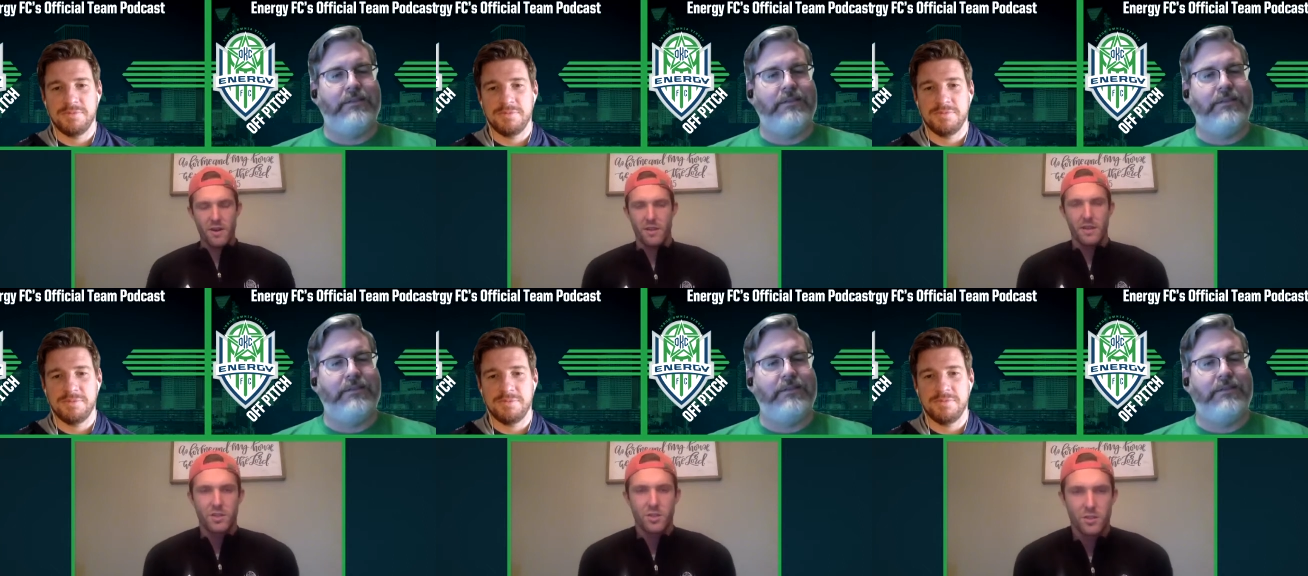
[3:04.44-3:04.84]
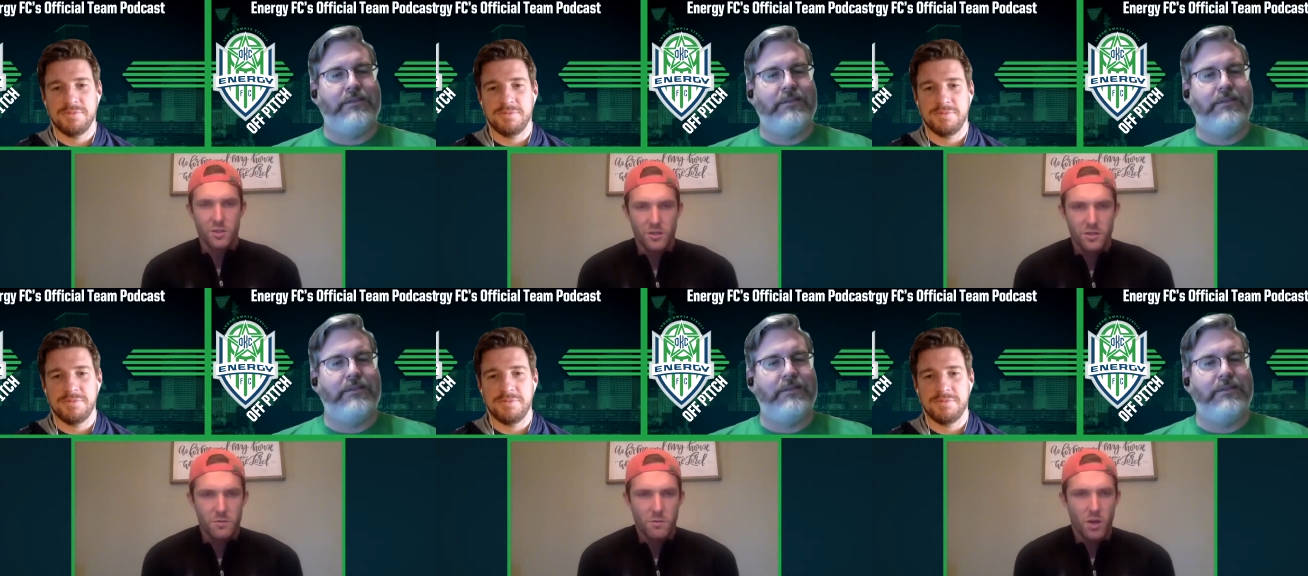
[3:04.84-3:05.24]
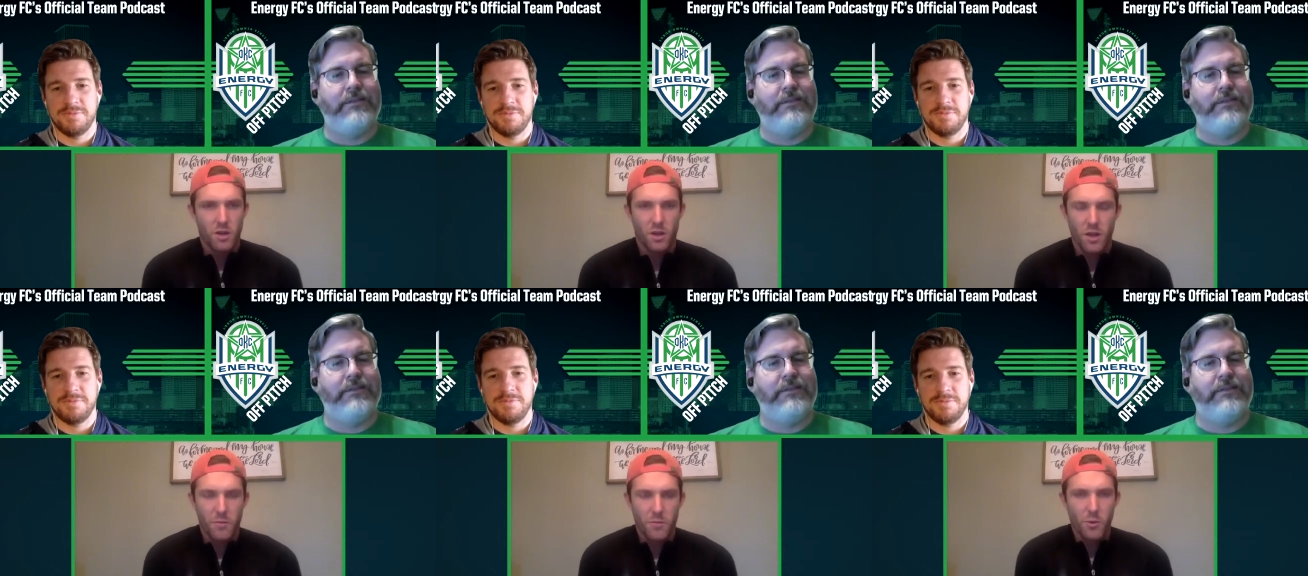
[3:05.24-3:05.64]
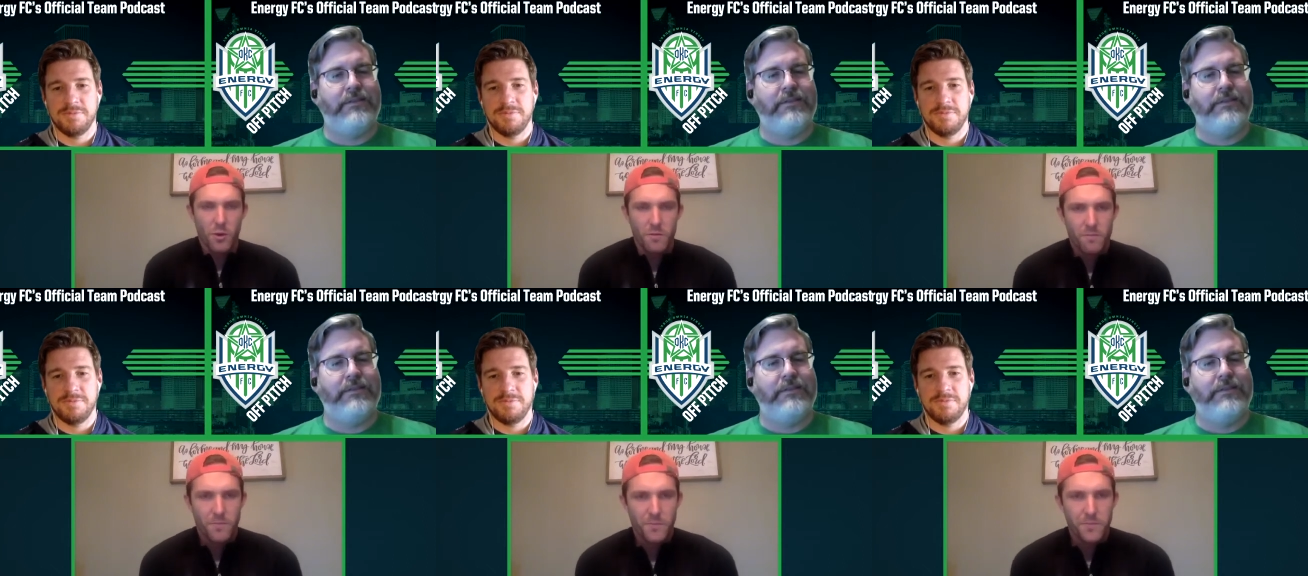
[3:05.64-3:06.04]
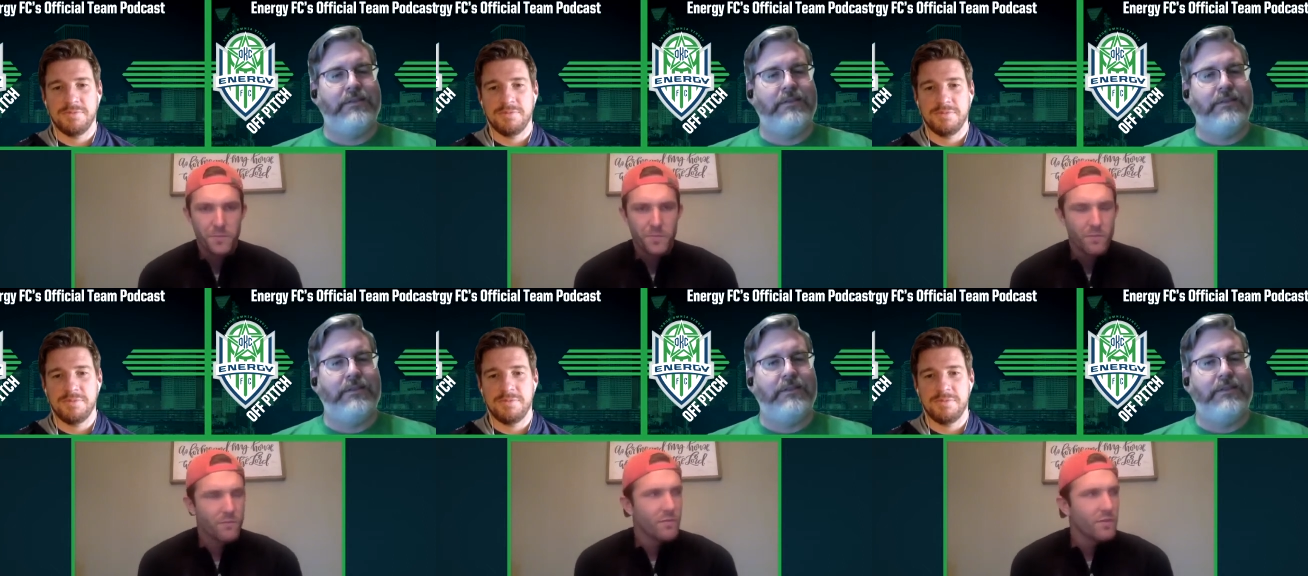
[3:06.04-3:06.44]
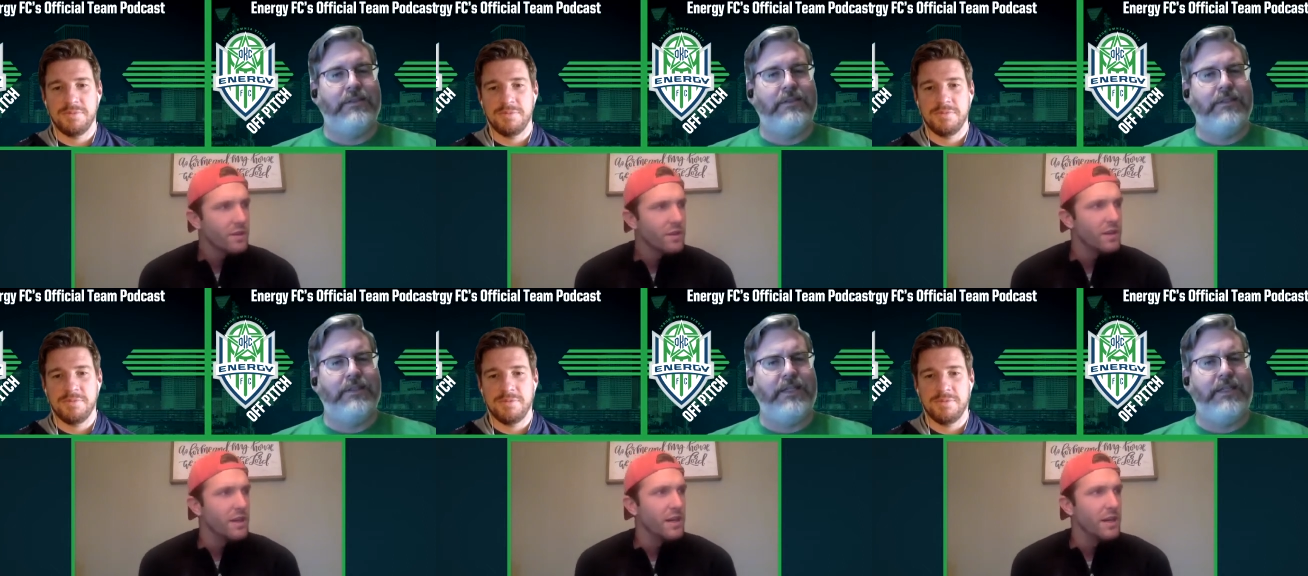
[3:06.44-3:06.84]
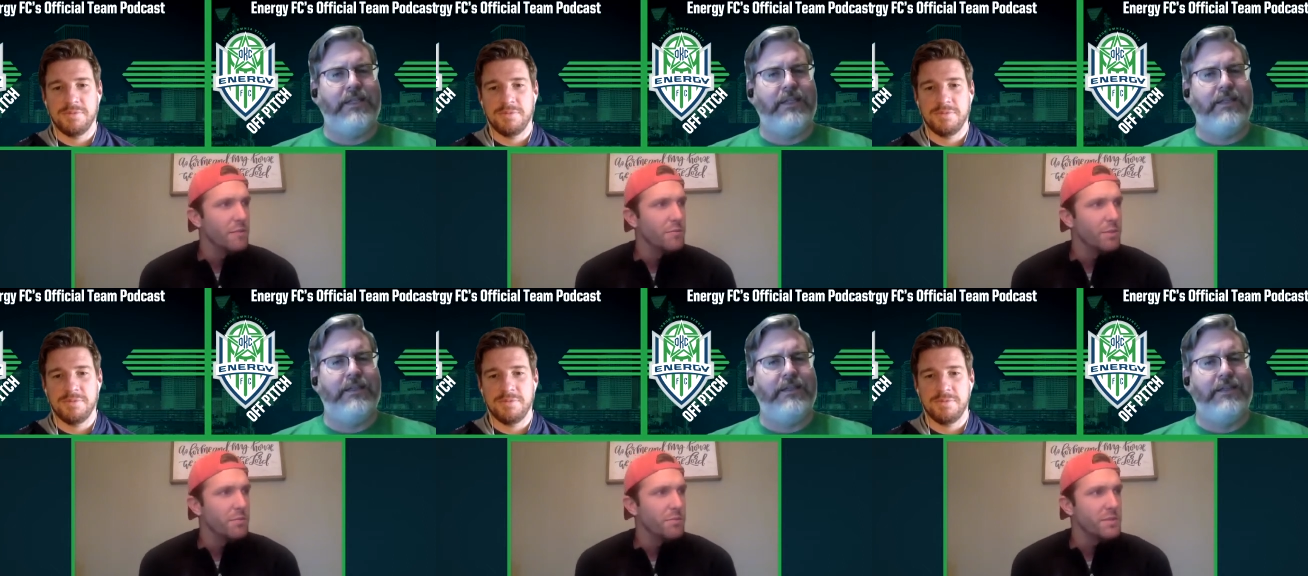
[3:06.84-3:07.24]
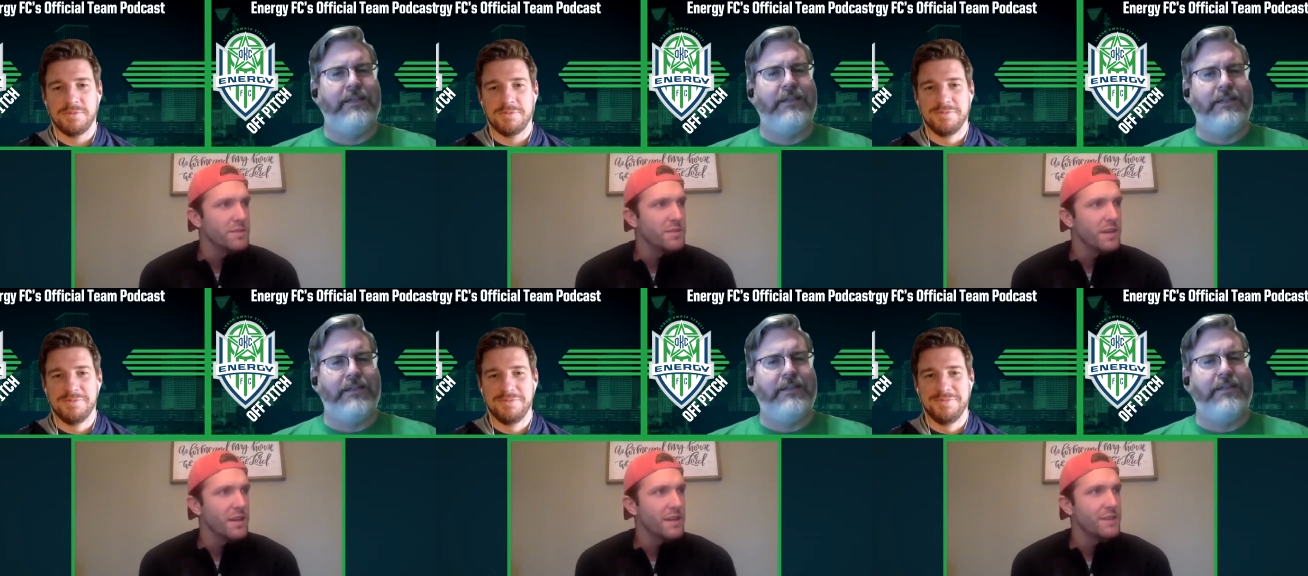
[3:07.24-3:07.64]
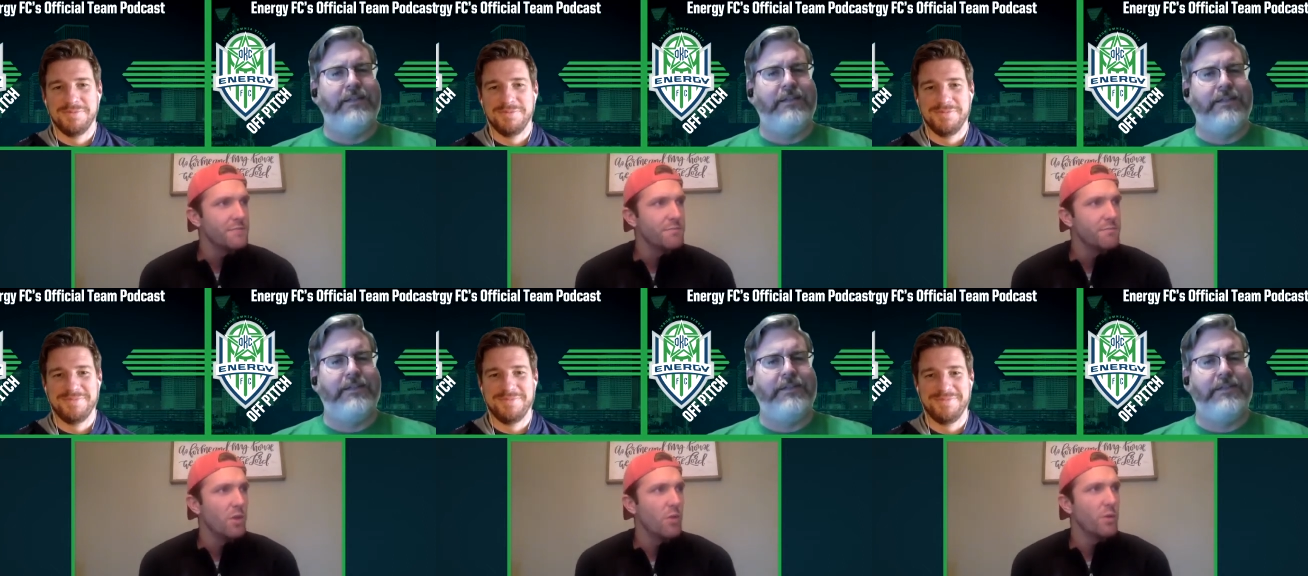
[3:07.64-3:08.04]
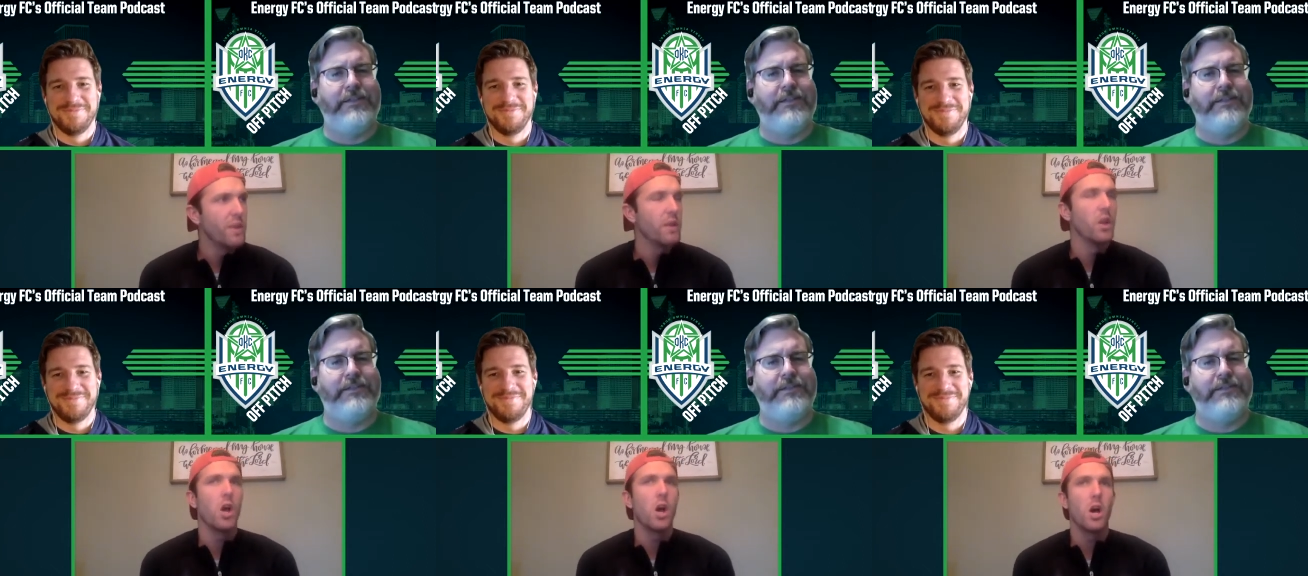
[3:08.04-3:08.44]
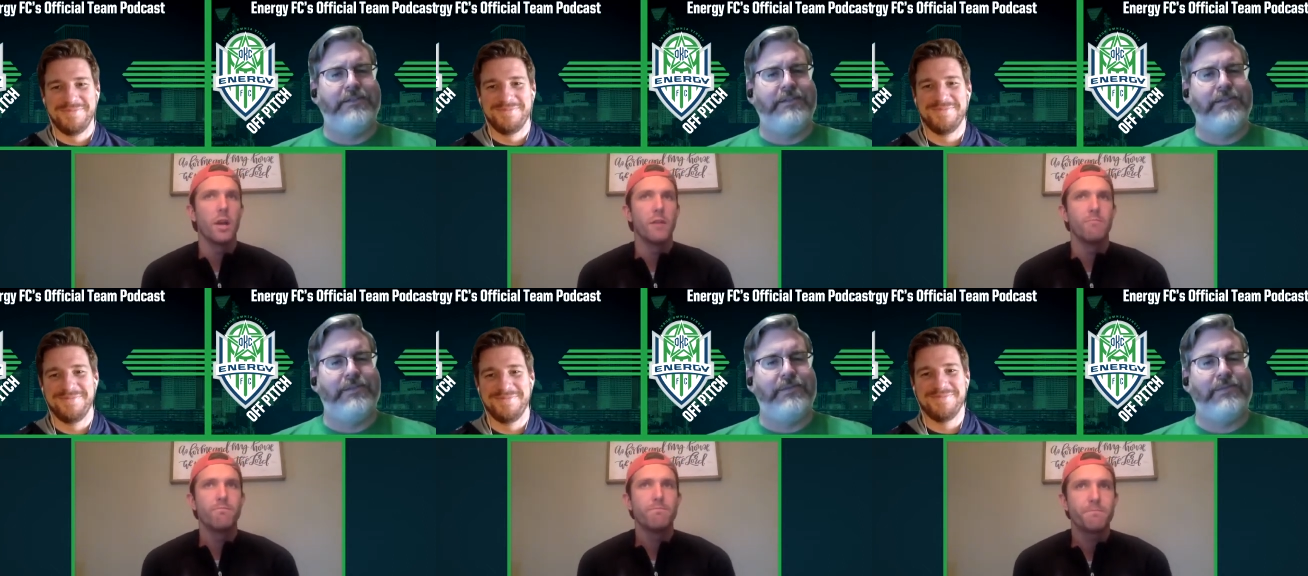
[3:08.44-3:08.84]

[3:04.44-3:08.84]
Speaker 1: it's just a small lawnmower. Uh, but besides mowing the lawn,